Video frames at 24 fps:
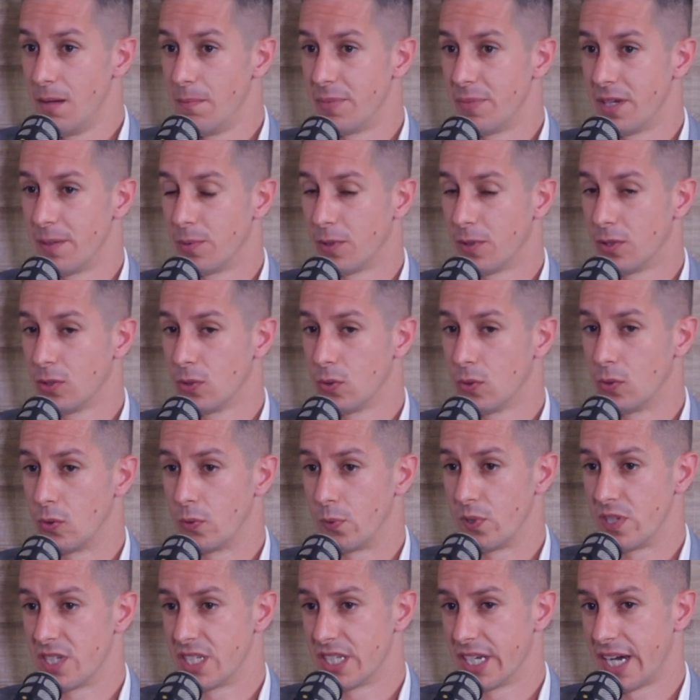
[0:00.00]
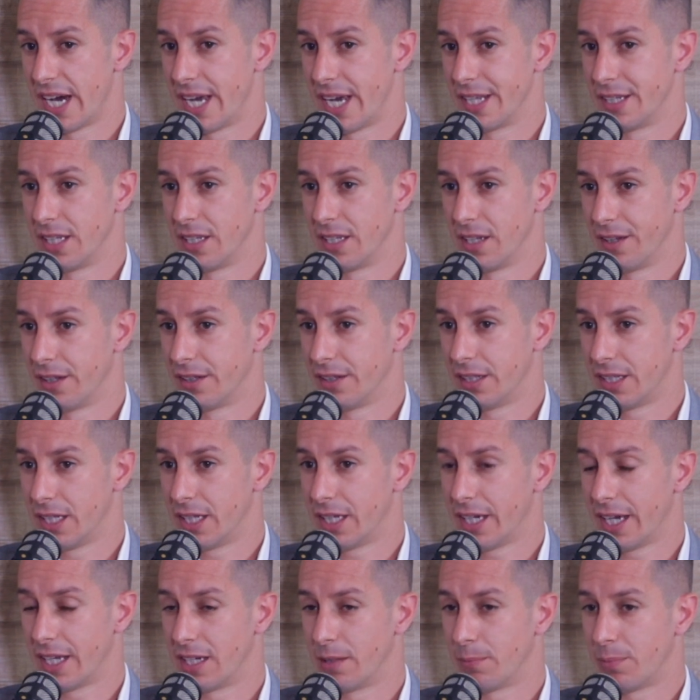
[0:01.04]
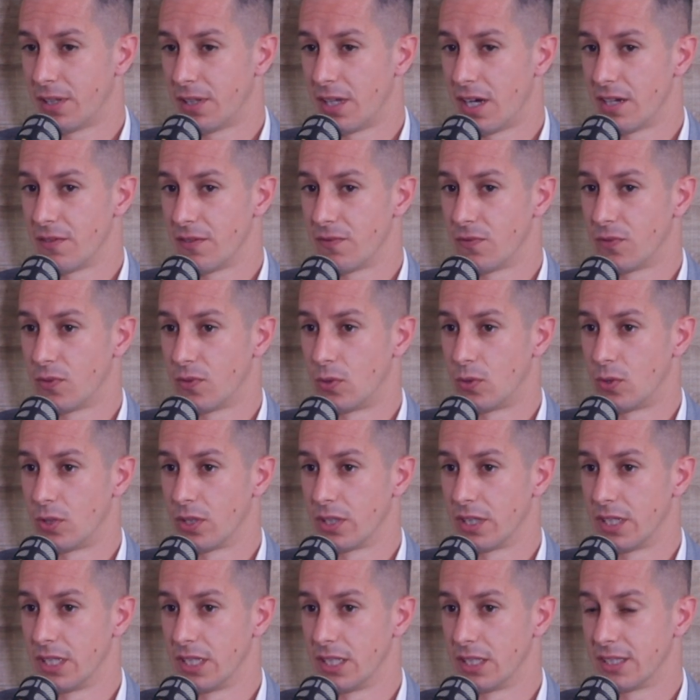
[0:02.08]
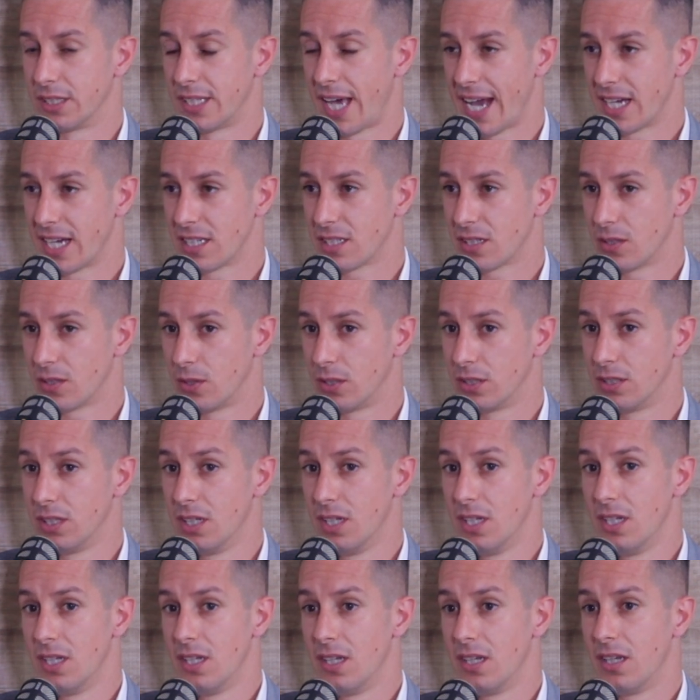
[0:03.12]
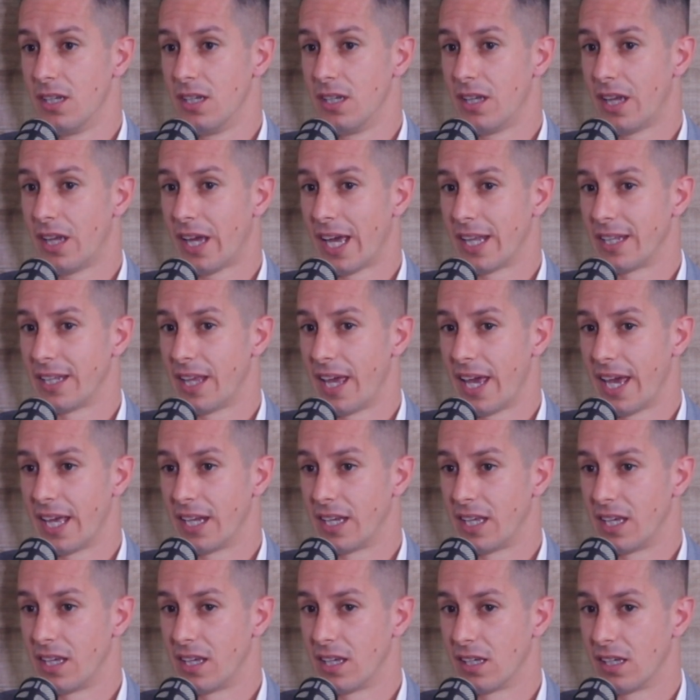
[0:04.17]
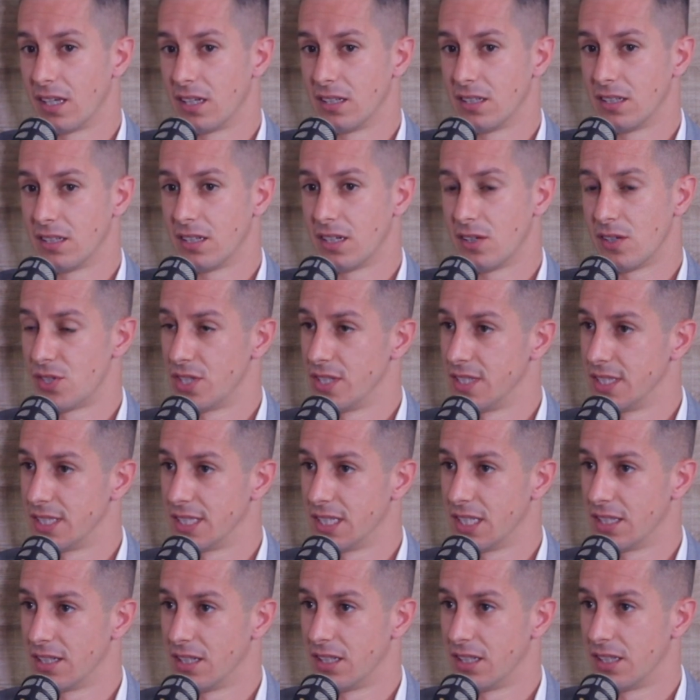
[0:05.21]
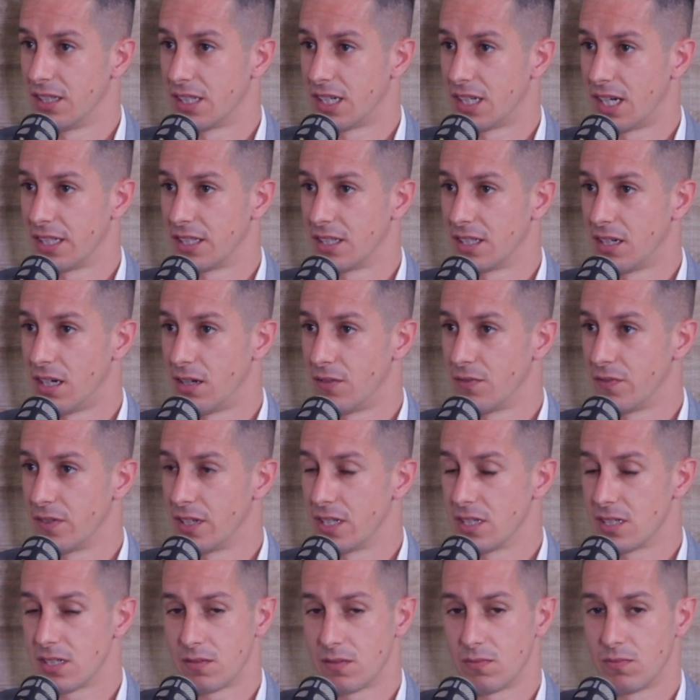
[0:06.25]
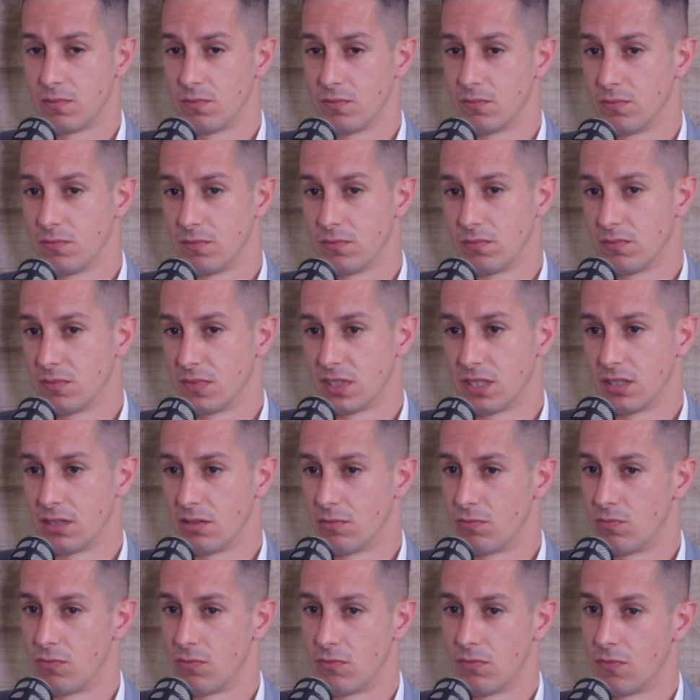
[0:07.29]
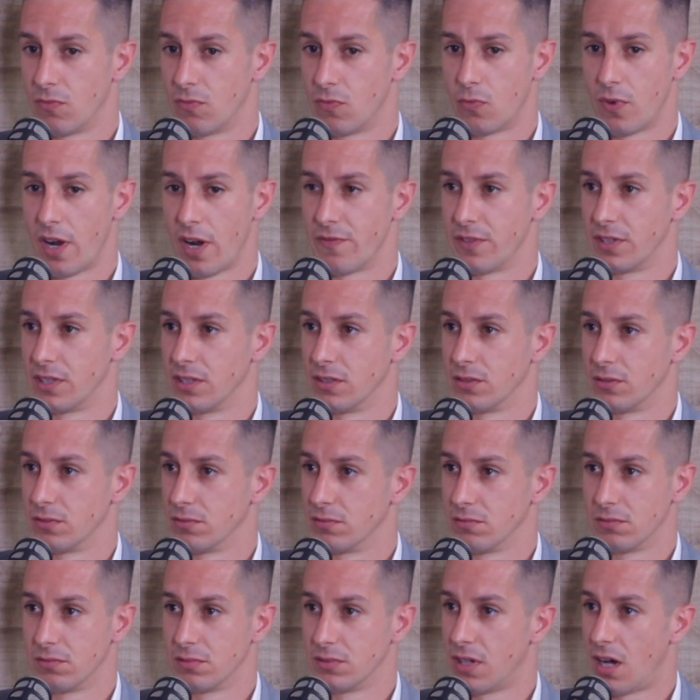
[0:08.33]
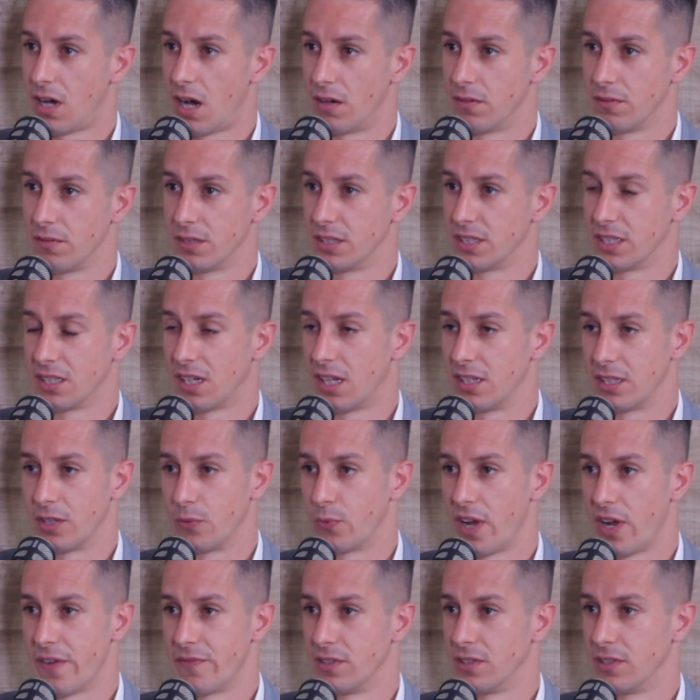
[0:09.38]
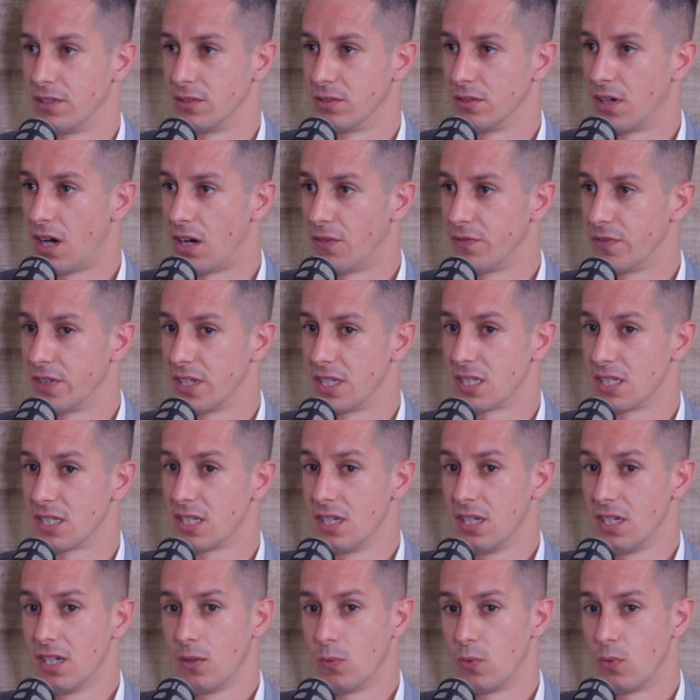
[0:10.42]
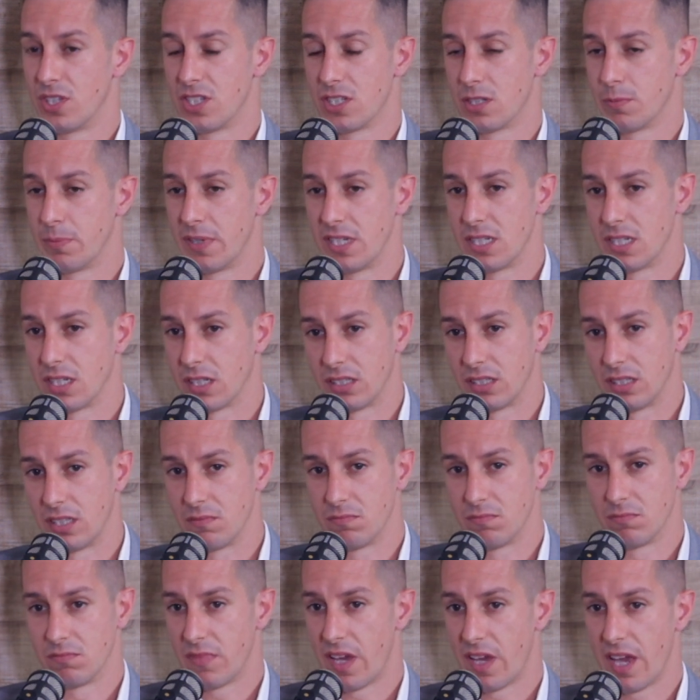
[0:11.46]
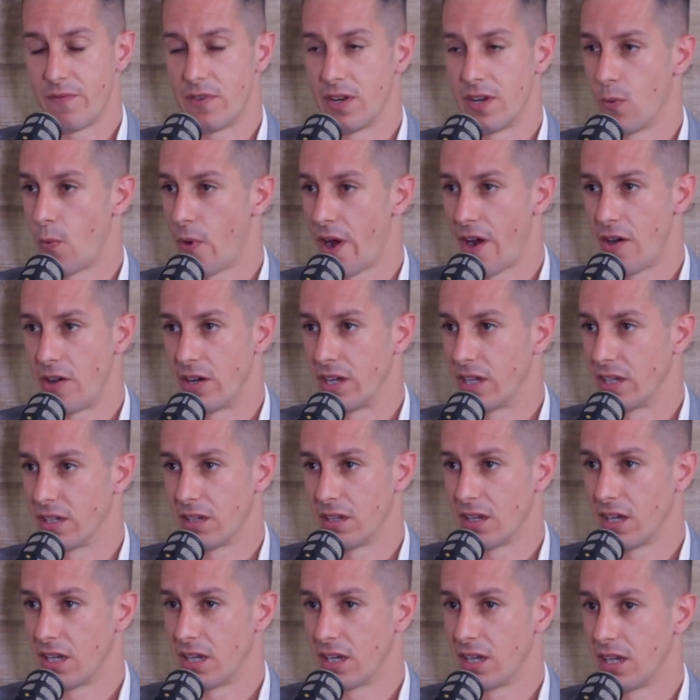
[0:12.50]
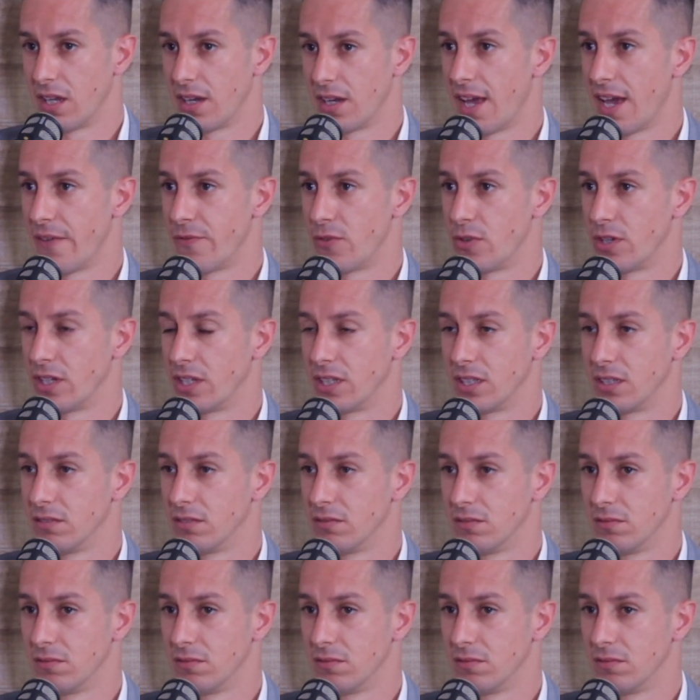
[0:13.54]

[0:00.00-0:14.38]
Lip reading: People who reside in Italy can apply for the tax code at any Agenzia delle Entrate office, the Italian revenue office, which is basically everywhere in every